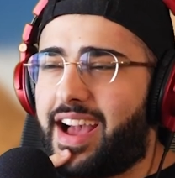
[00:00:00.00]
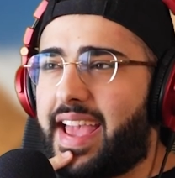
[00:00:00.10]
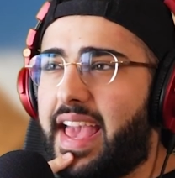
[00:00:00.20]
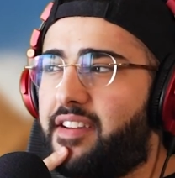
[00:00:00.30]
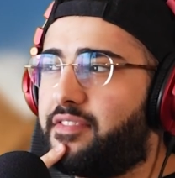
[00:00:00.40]
I
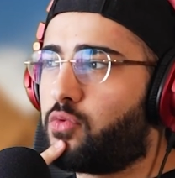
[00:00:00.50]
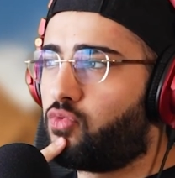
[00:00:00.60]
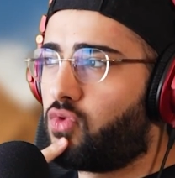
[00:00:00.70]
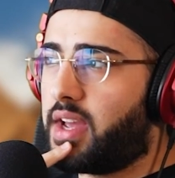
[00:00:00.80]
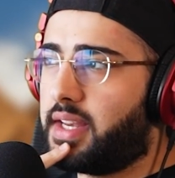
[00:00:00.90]

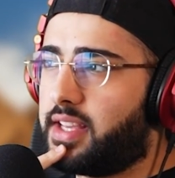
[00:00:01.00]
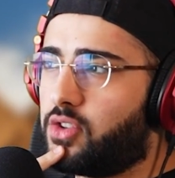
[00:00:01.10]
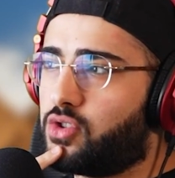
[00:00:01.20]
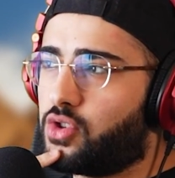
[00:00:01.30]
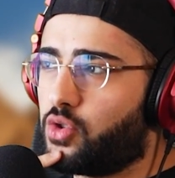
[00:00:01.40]
ran
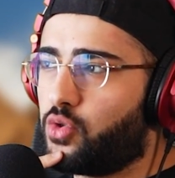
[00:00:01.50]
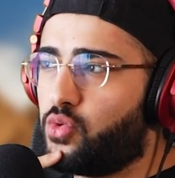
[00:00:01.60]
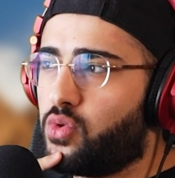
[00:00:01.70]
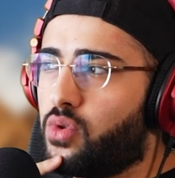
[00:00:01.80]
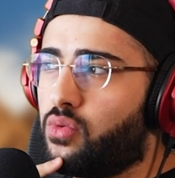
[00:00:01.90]

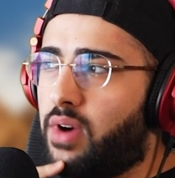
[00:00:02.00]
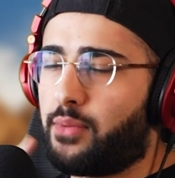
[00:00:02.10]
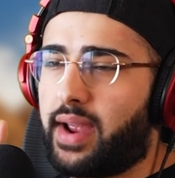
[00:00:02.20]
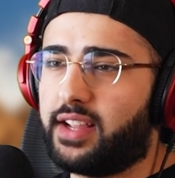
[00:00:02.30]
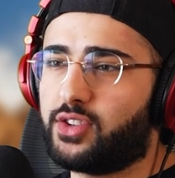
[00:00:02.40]
into
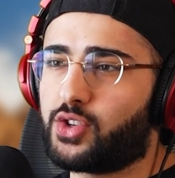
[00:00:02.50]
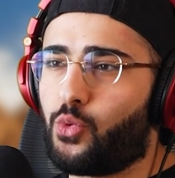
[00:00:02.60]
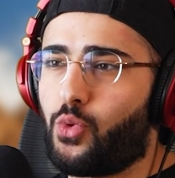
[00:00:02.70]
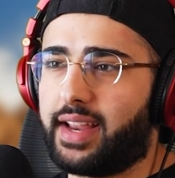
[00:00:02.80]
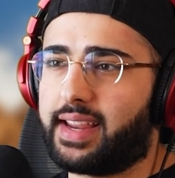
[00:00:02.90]

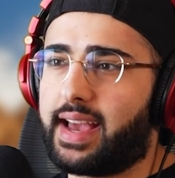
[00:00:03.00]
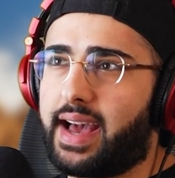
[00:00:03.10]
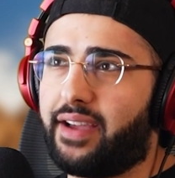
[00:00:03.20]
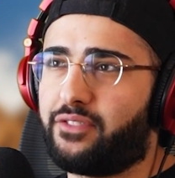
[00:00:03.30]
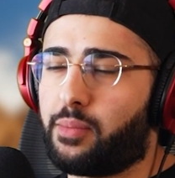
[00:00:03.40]
one
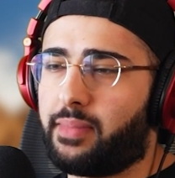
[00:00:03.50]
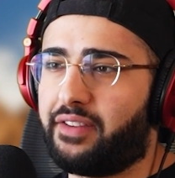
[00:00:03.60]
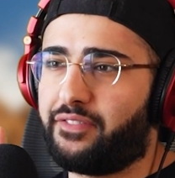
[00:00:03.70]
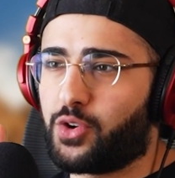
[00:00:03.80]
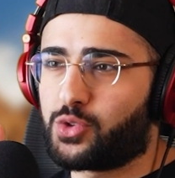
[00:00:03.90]
guy from my
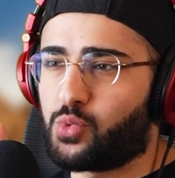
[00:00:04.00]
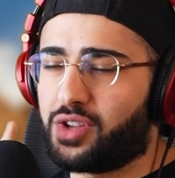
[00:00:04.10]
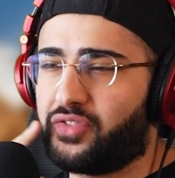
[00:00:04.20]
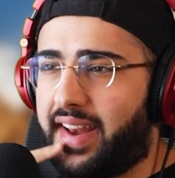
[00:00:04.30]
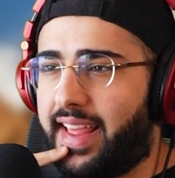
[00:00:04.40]
first
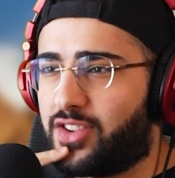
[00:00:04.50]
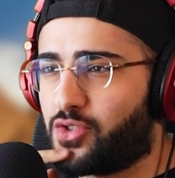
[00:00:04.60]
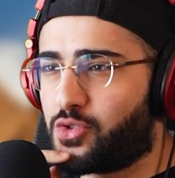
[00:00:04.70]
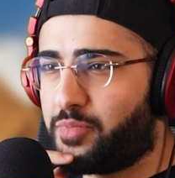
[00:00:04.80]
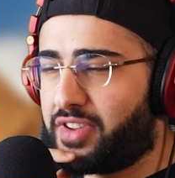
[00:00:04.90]
World
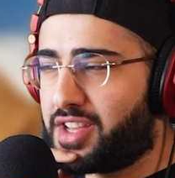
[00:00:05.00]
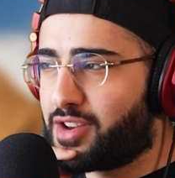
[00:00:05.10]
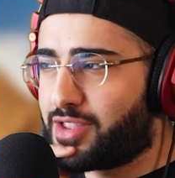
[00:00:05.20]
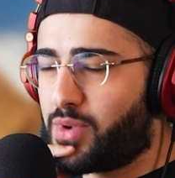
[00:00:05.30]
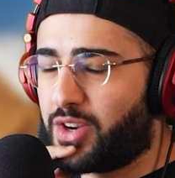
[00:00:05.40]
Financial Group
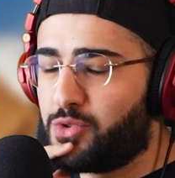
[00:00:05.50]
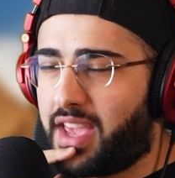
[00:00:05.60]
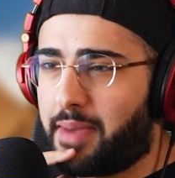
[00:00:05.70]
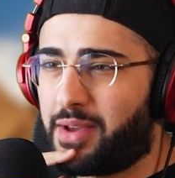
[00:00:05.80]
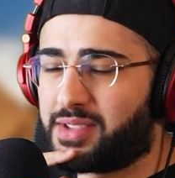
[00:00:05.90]
video, the one who
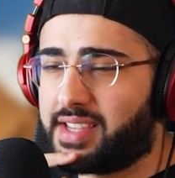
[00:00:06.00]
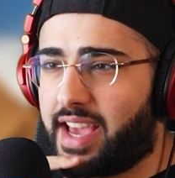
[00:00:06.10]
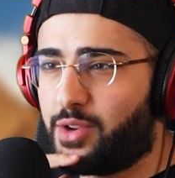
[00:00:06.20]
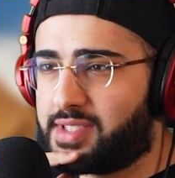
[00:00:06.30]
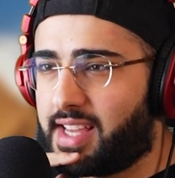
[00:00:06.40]
came
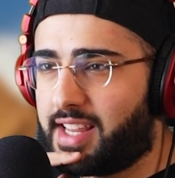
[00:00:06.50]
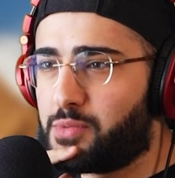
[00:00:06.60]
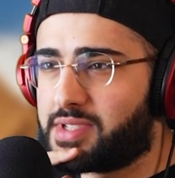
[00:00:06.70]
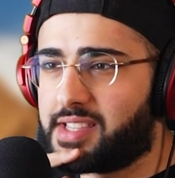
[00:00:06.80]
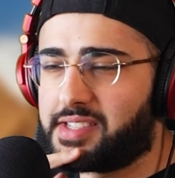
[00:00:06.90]
outside who said he
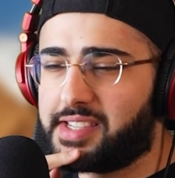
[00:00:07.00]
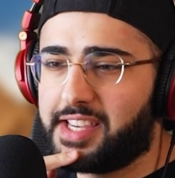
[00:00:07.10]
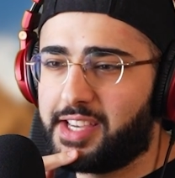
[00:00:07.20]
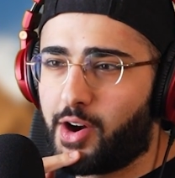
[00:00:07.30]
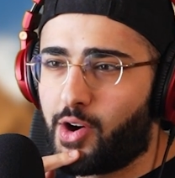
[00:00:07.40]
was the
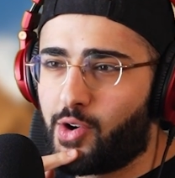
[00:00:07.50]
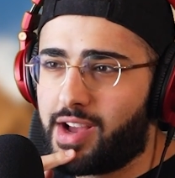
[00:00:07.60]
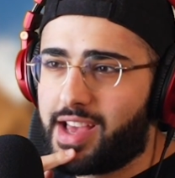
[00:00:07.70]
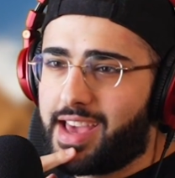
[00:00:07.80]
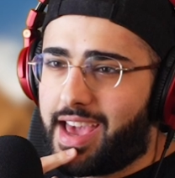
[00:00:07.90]
CEO,
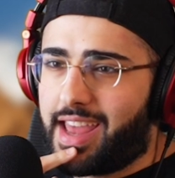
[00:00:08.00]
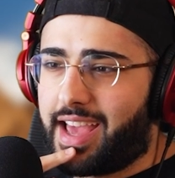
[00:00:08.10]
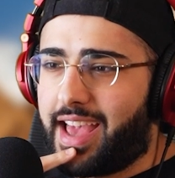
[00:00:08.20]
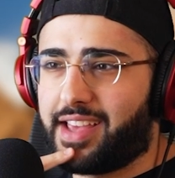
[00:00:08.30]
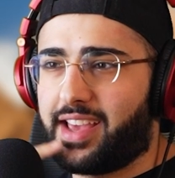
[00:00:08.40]
and
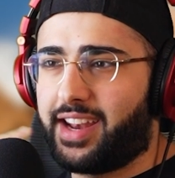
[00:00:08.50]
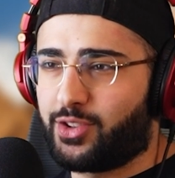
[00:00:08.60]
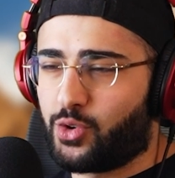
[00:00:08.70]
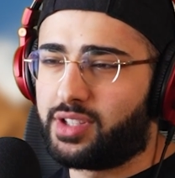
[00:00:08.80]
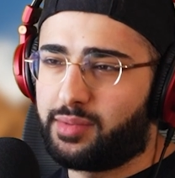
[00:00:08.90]
I
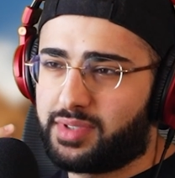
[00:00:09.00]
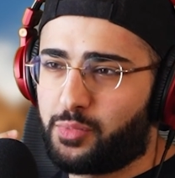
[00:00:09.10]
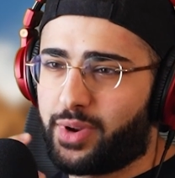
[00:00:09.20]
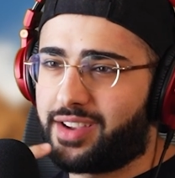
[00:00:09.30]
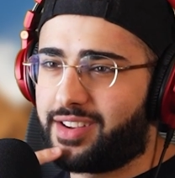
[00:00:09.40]
told him to
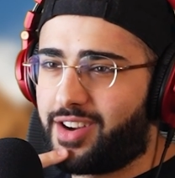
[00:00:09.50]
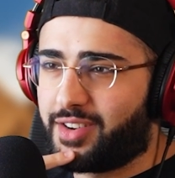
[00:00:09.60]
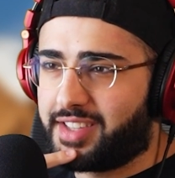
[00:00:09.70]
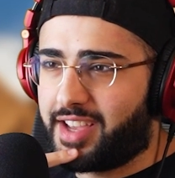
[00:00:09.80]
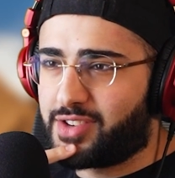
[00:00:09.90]
bring
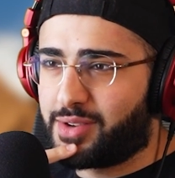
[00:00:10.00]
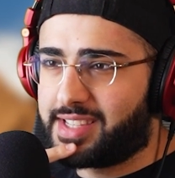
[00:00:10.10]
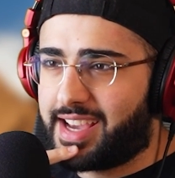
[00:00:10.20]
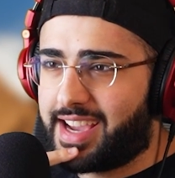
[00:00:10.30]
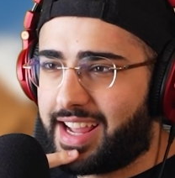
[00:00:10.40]
Hartage
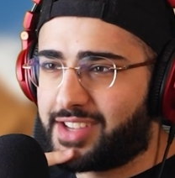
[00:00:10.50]
outside.